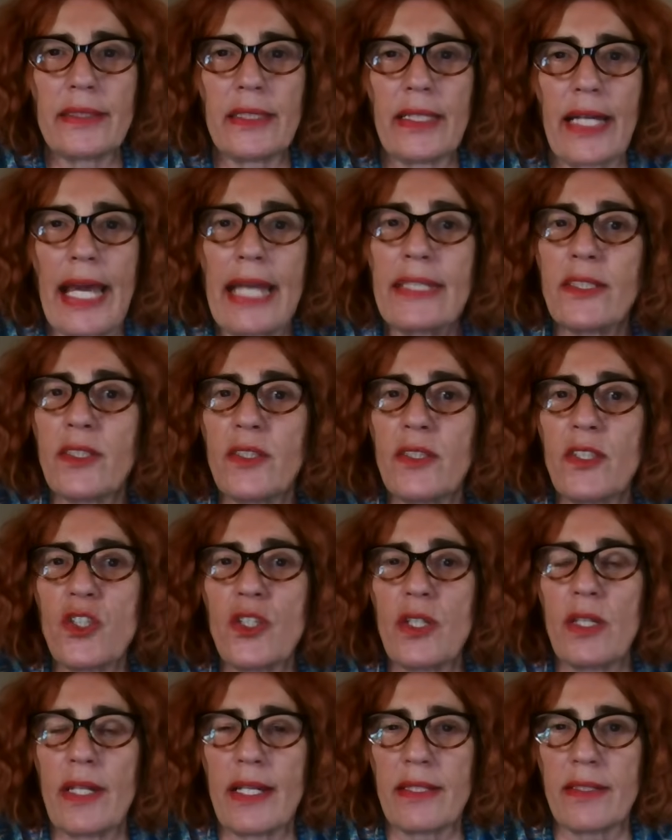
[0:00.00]
At
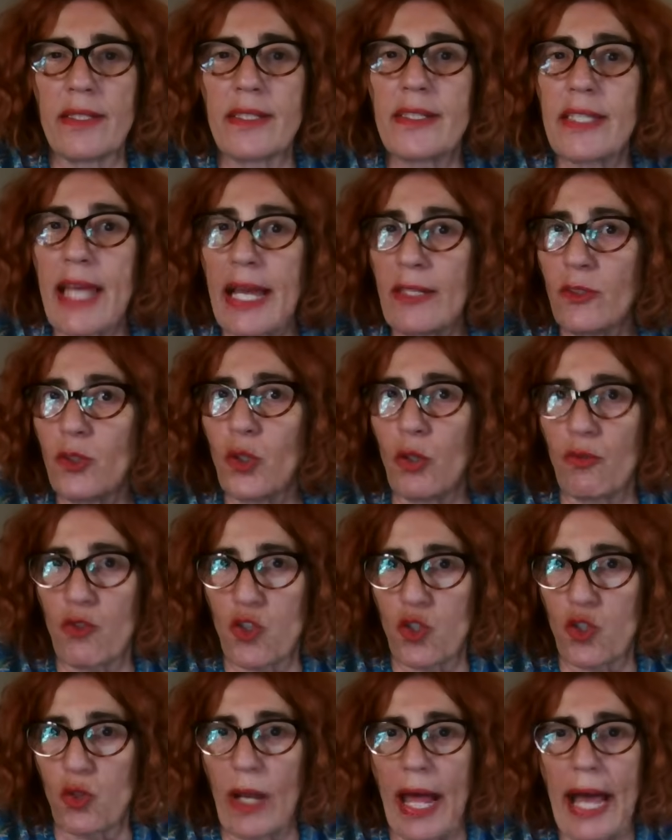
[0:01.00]
the 10th
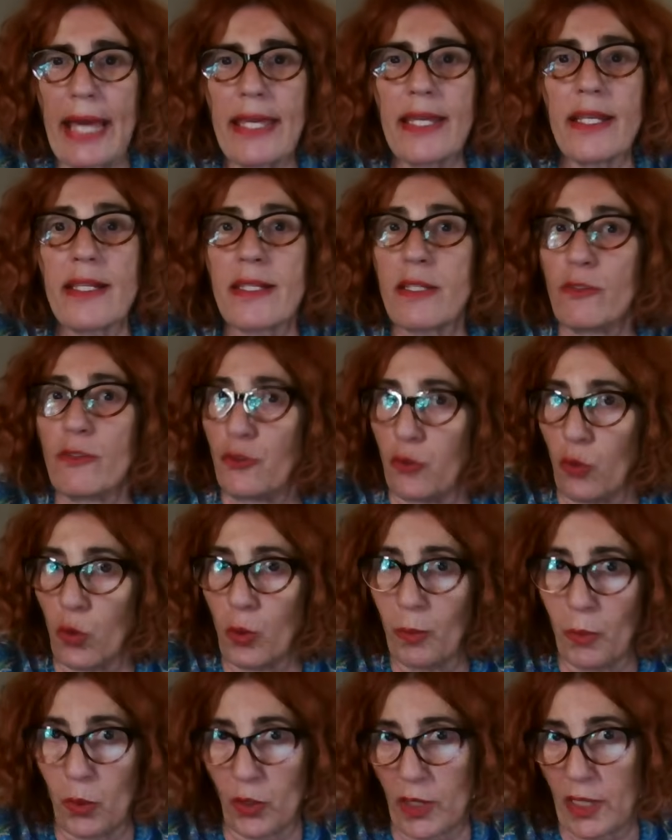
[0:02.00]
of July, it's a
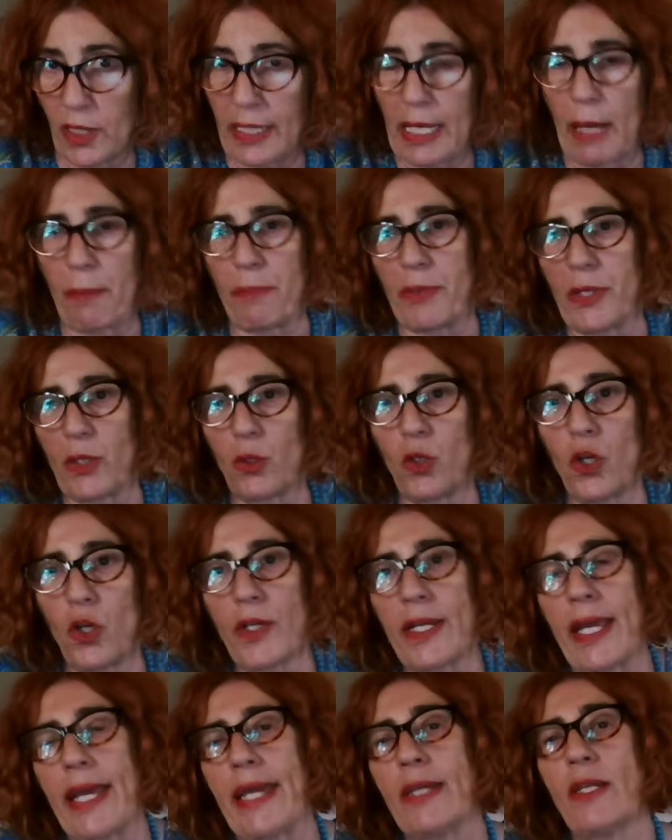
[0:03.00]
full moon in
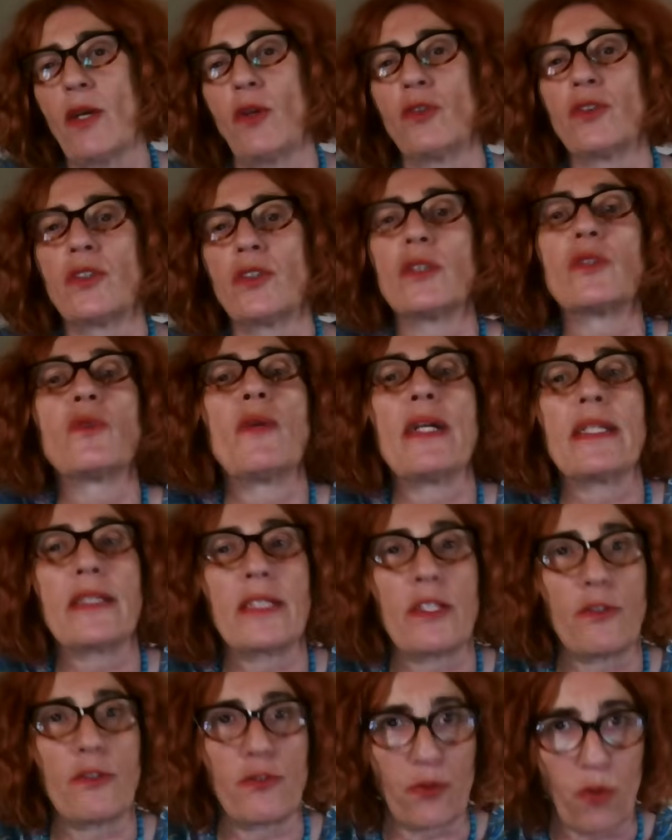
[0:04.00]
Capricorn, and on the
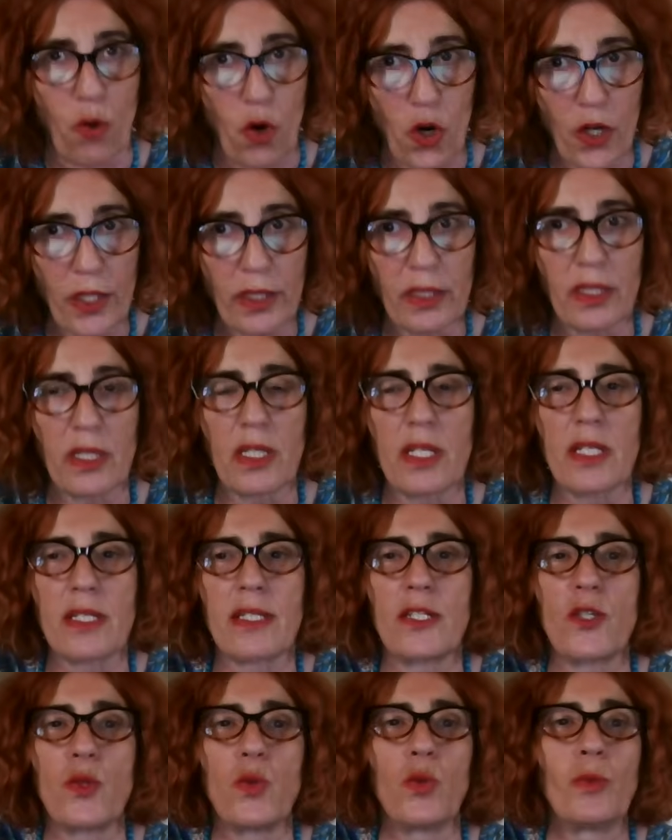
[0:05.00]
24th
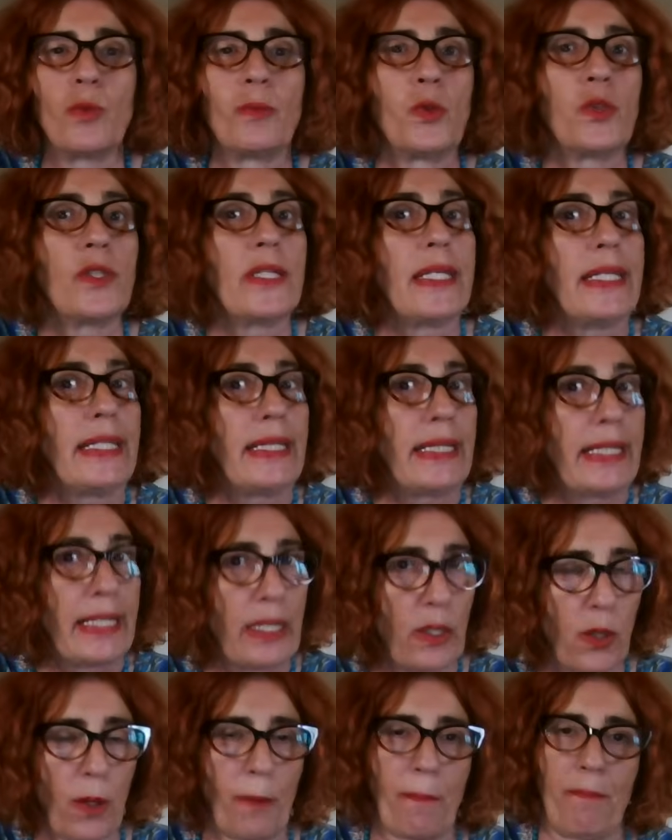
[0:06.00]
is the new moon in
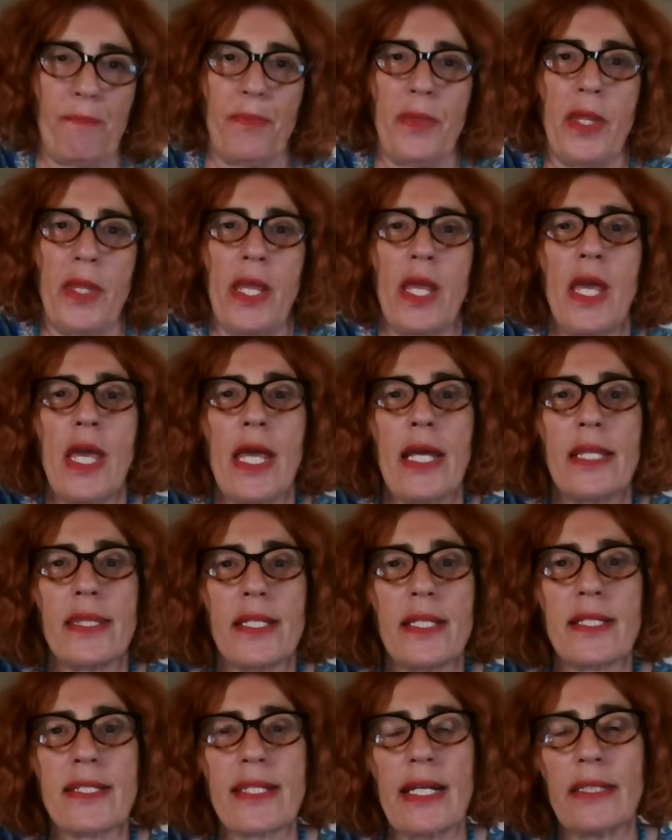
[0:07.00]
Leo.
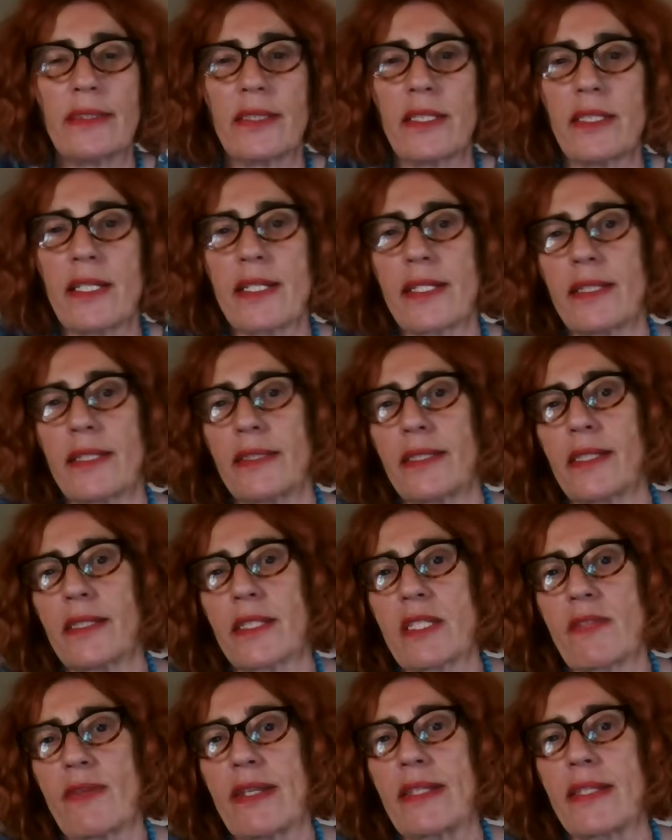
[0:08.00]
Then Saturn is until
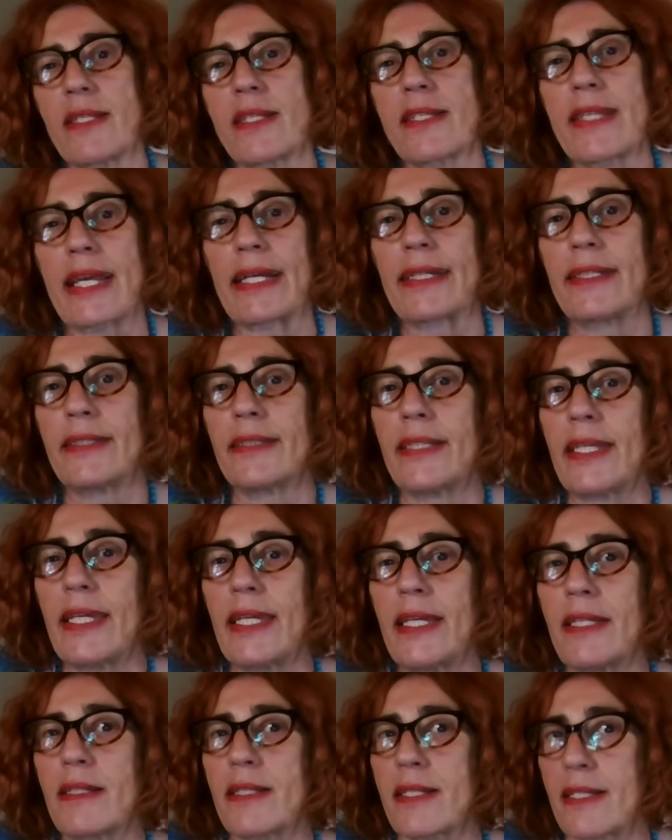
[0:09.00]
the 22nd
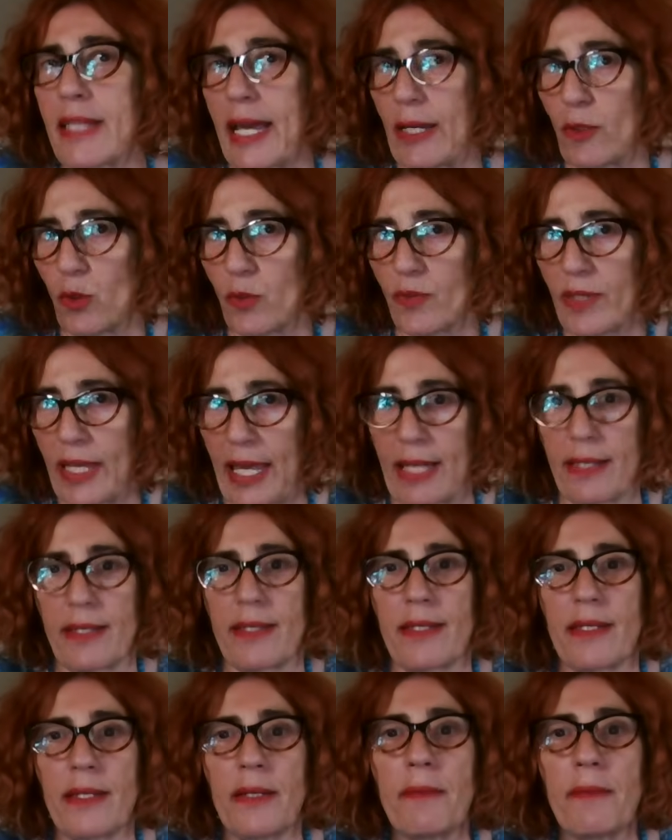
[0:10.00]
in the sign of
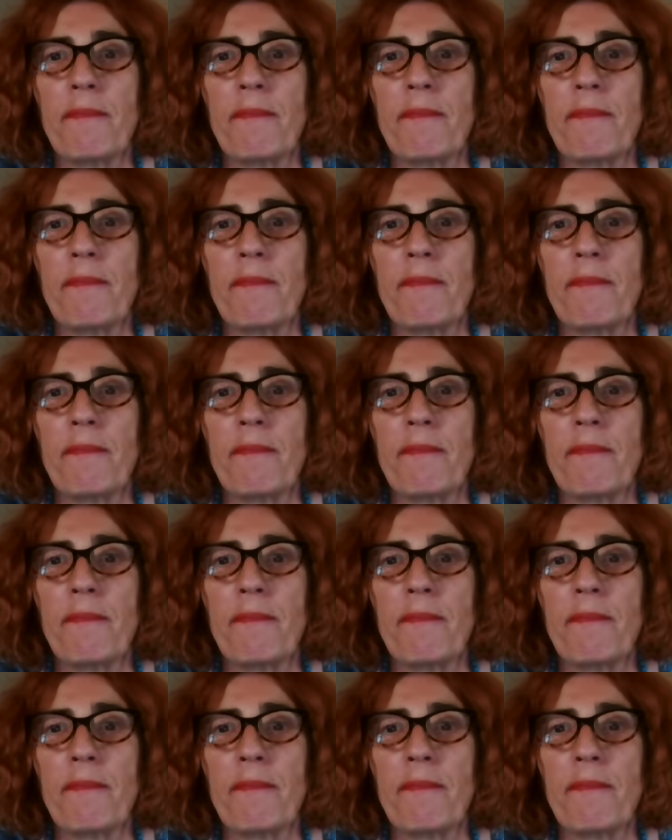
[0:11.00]
Cancer.